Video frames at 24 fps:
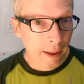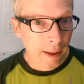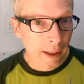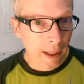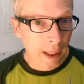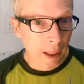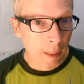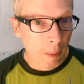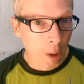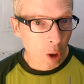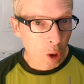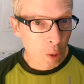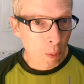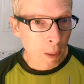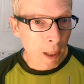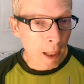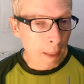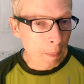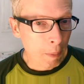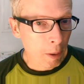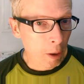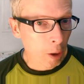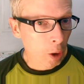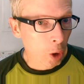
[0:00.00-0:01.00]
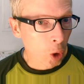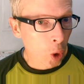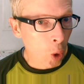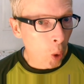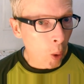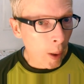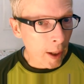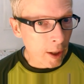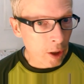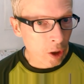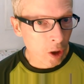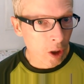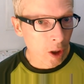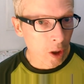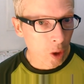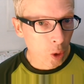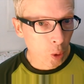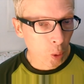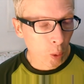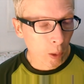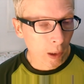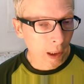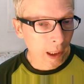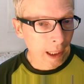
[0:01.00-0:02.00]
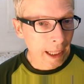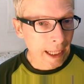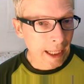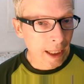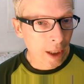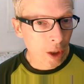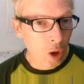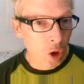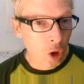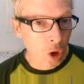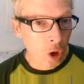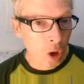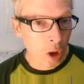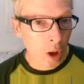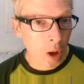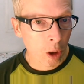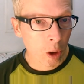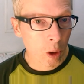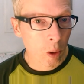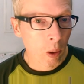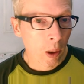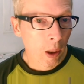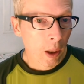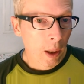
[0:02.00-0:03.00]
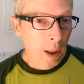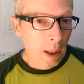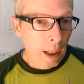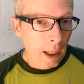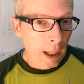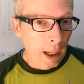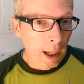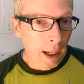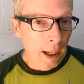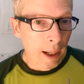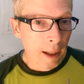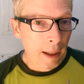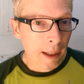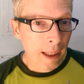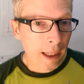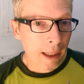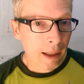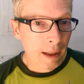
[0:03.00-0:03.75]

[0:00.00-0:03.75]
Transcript: the most popular questions related to uh,